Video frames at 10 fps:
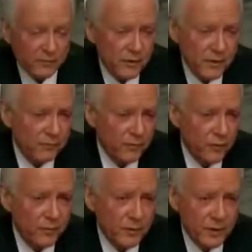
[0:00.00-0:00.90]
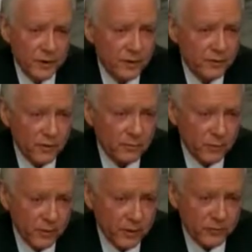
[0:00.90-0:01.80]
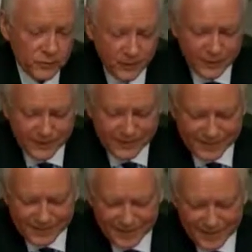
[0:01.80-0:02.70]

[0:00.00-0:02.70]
I've been informed that hell is not boring, so I,